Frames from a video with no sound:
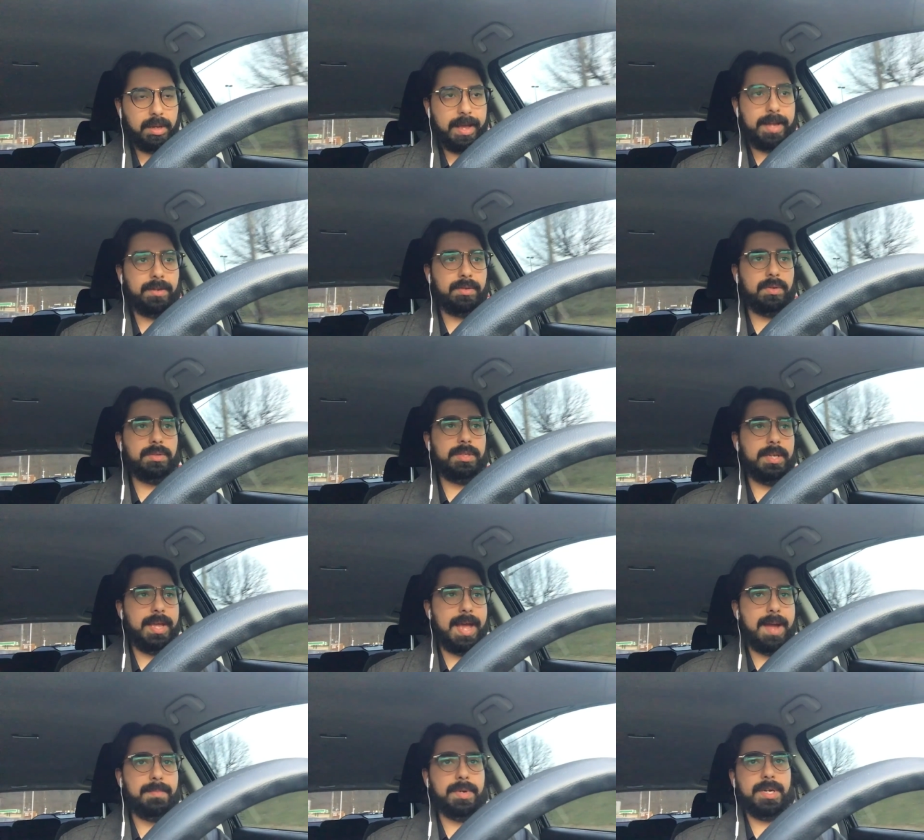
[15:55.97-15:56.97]
And Tulsi
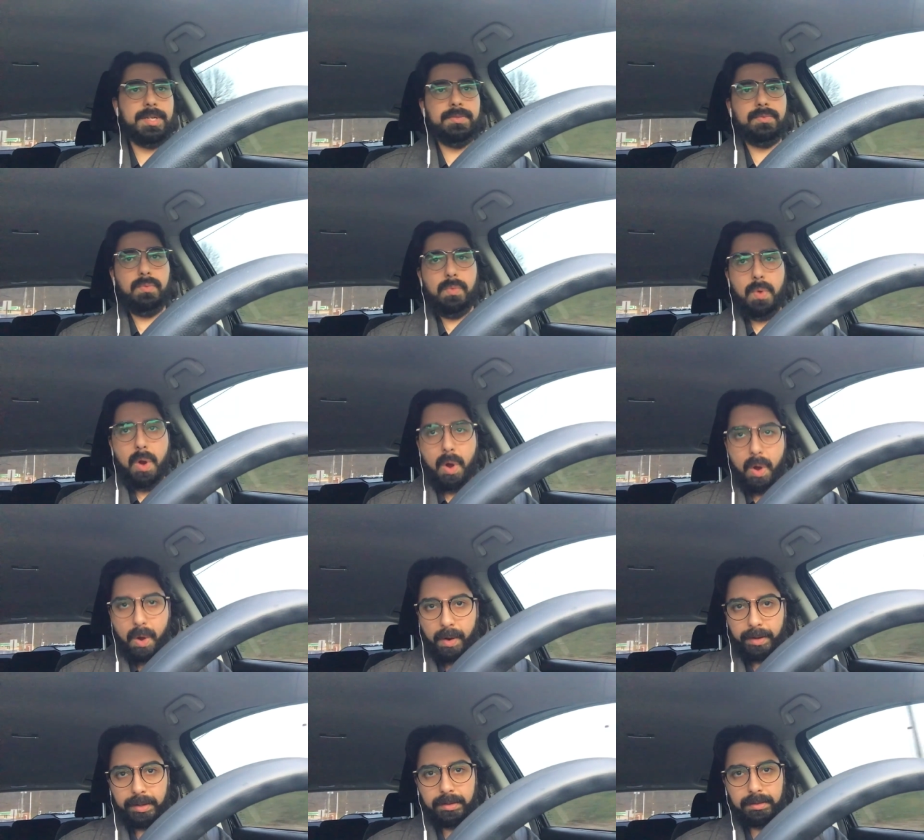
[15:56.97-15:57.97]
Gabbard is
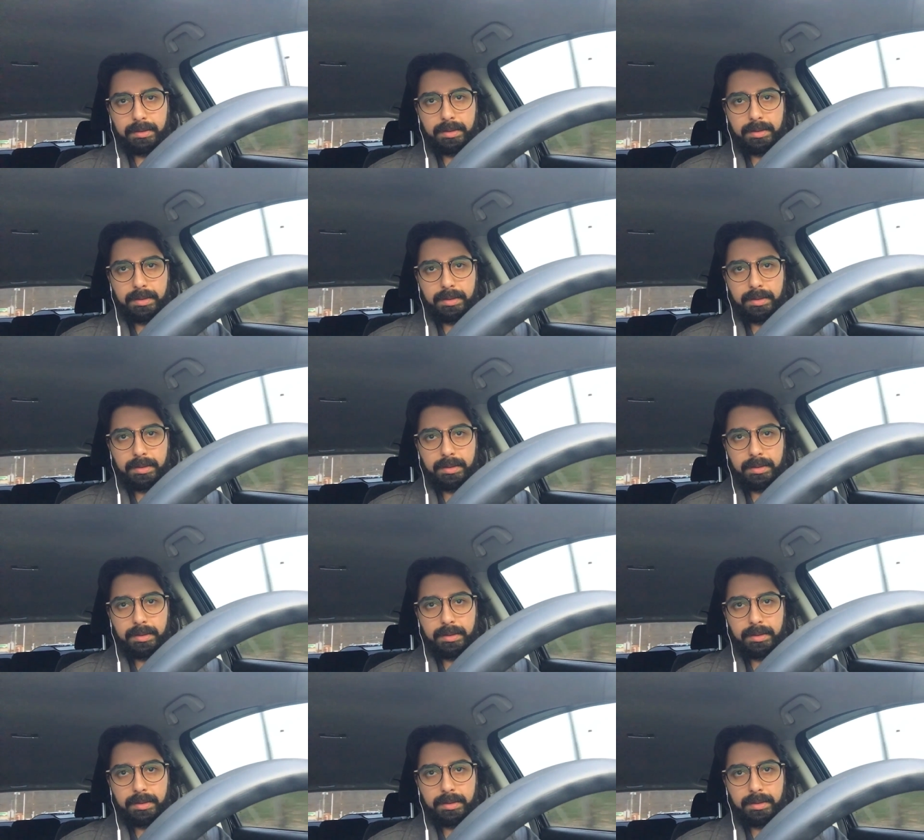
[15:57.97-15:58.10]
wrong.